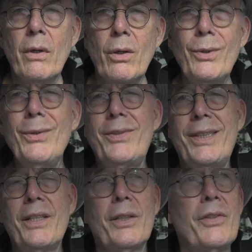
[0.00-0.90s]
Who
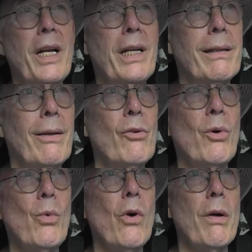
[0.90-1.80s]
said there's any
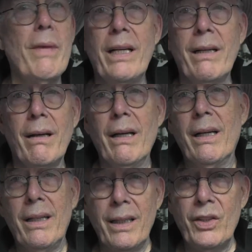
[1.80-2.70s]
global warming?
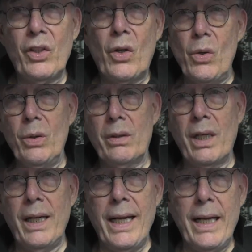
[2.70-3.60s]
It's cool
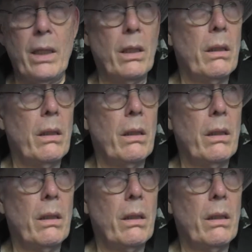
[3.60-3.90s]
today.